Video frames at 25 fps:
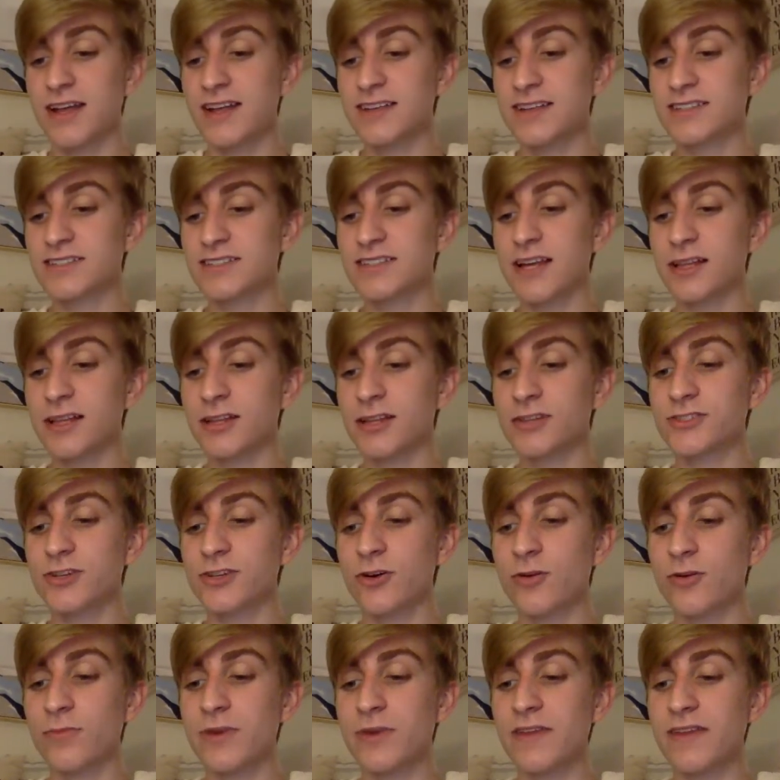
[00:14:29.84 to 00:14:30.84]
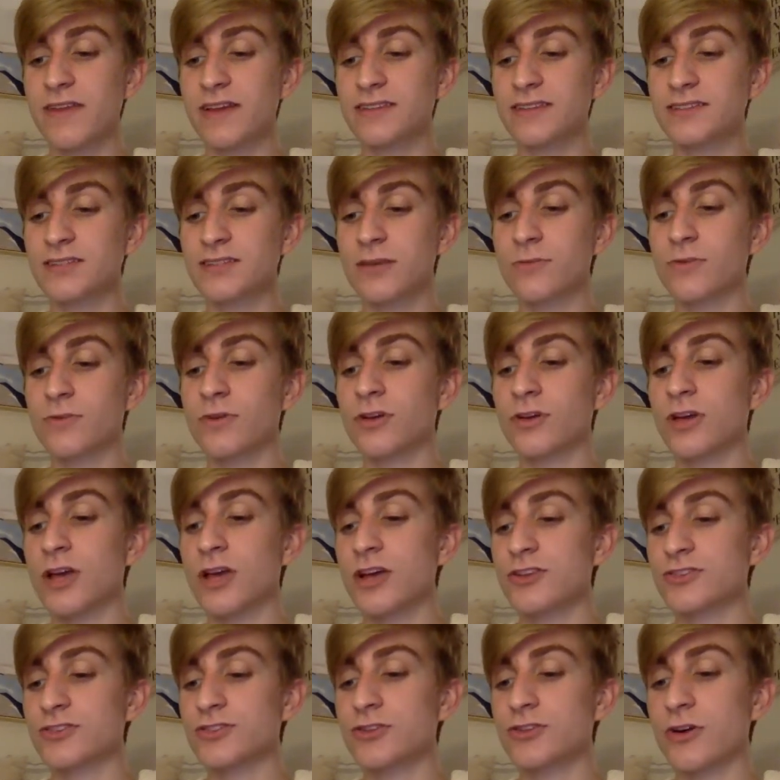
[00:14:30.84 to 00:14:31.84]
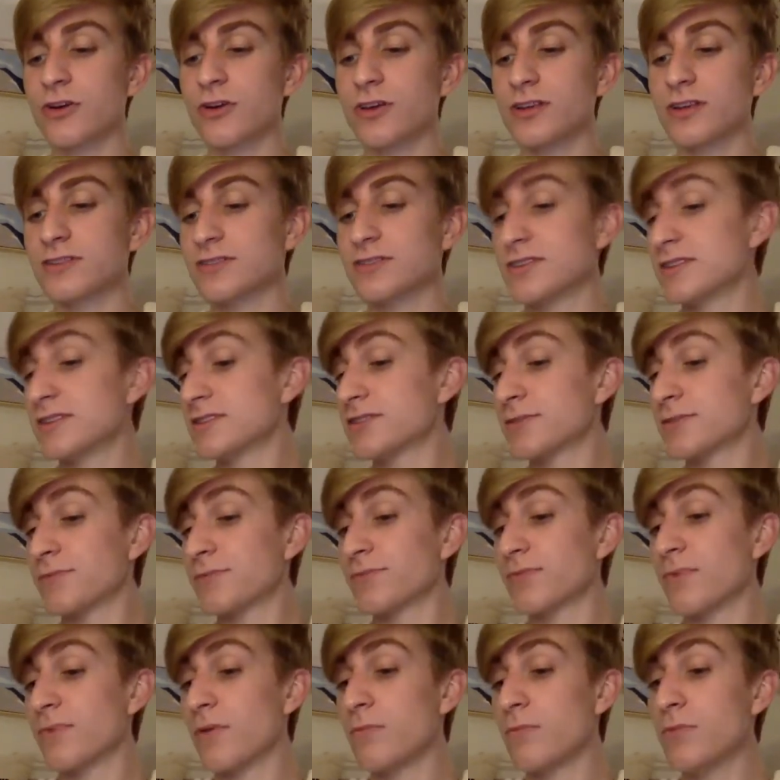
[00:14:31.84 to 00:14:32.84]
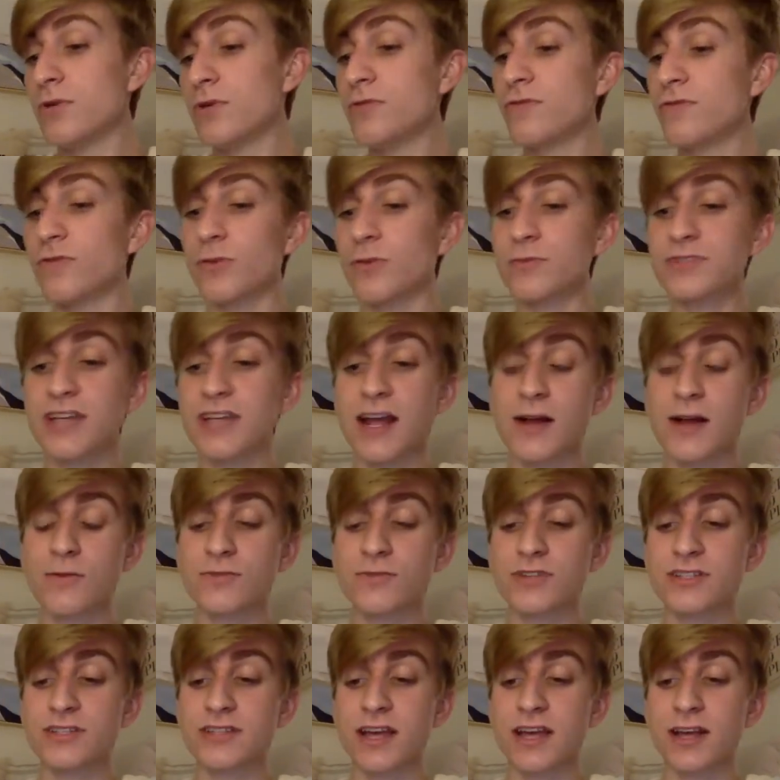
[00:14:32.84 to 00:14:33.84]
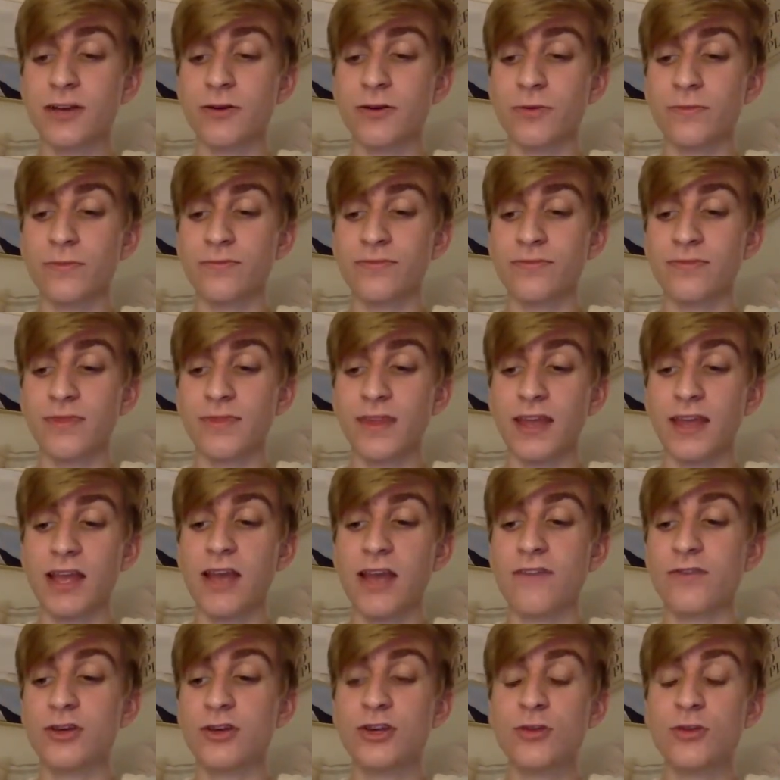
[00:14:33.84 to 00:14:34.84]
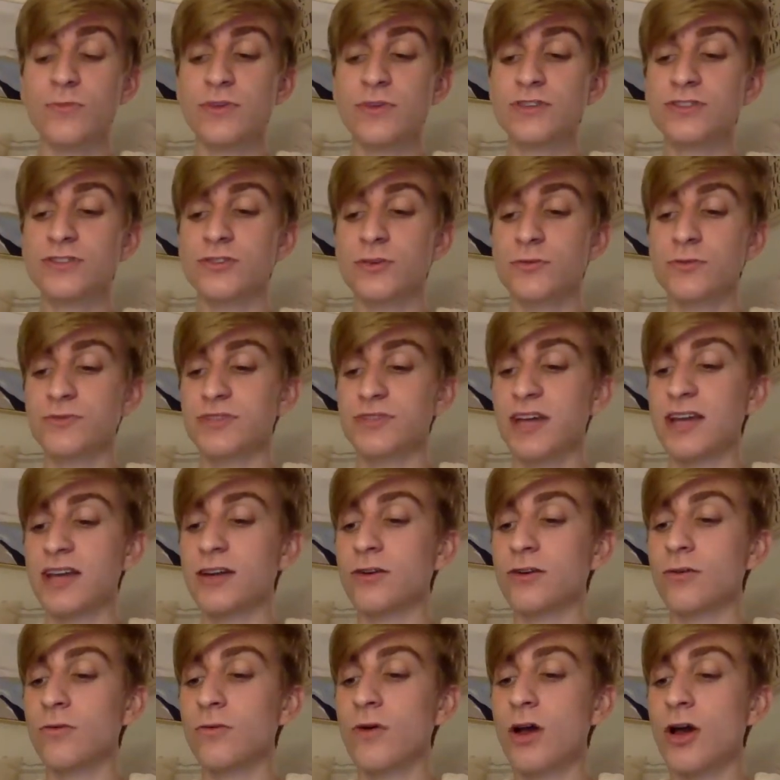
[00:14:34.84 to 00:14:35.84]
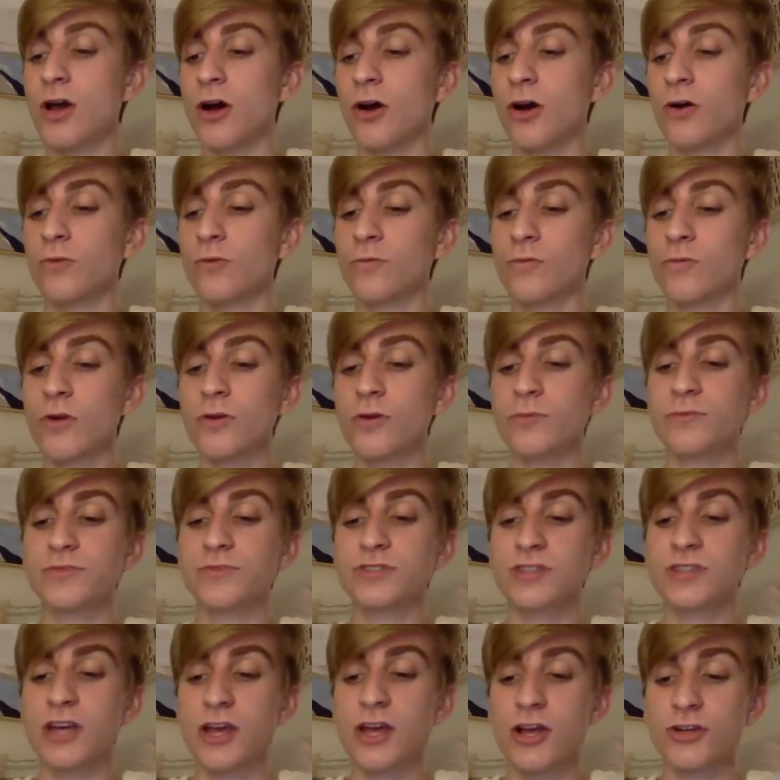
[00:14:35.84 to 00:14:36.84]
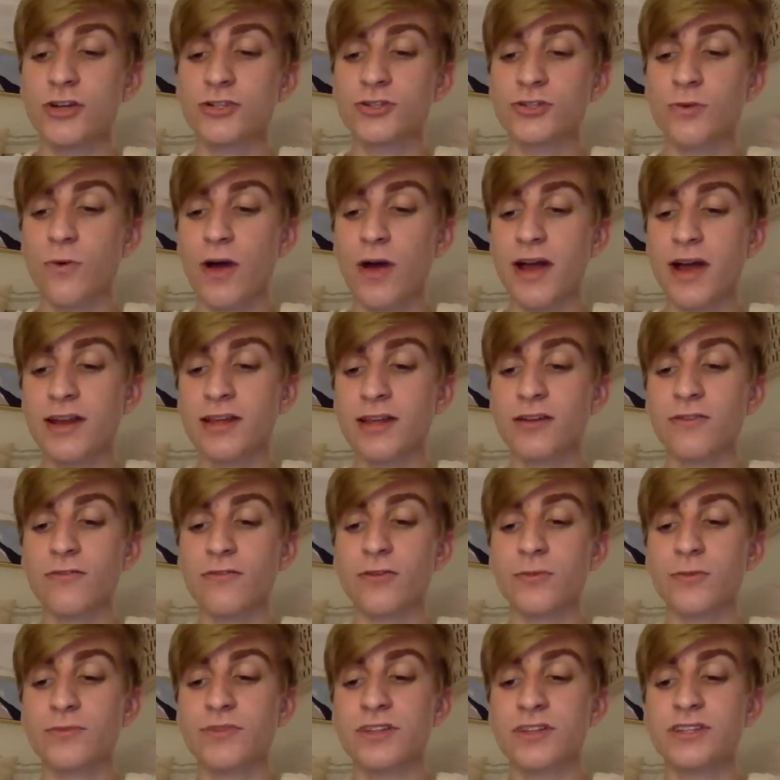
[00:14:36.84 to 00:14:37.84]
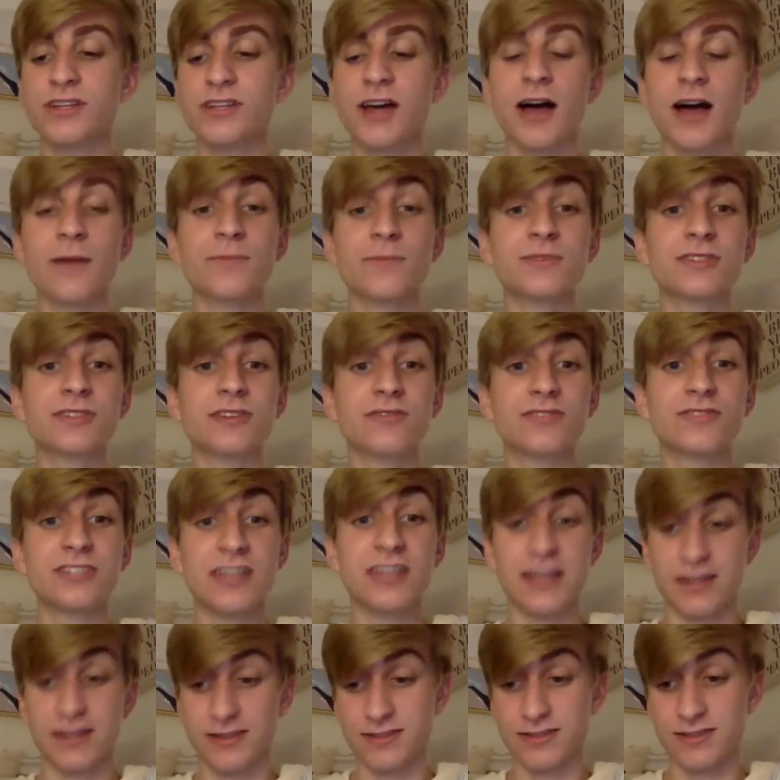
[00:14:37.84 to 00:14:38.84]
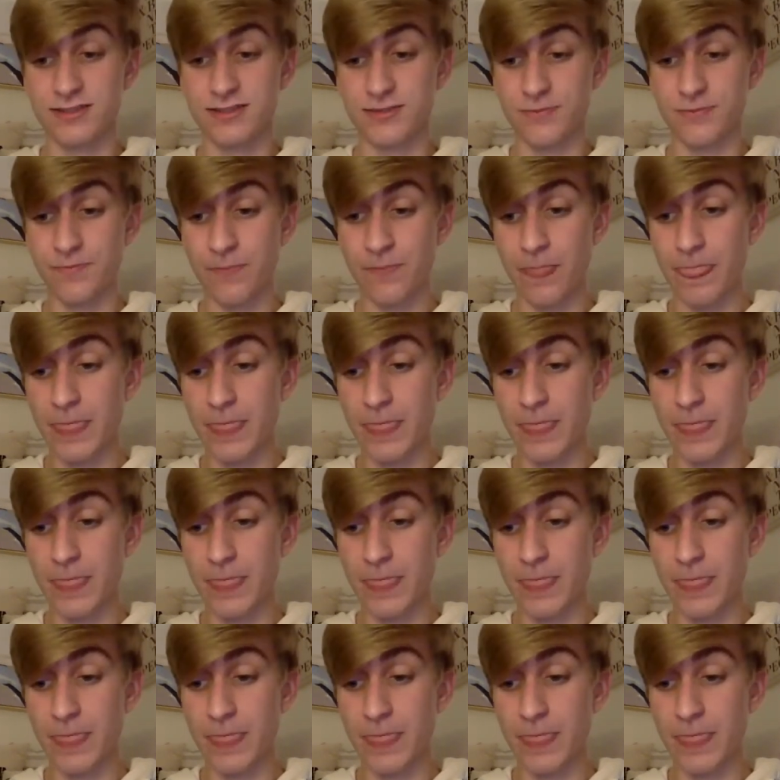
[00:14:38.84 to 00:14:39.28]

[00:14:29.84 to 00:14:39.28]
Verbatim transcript: Stella told me that some circuses move from town to town. They have humans who dangle on ropes twining from the tops of tents.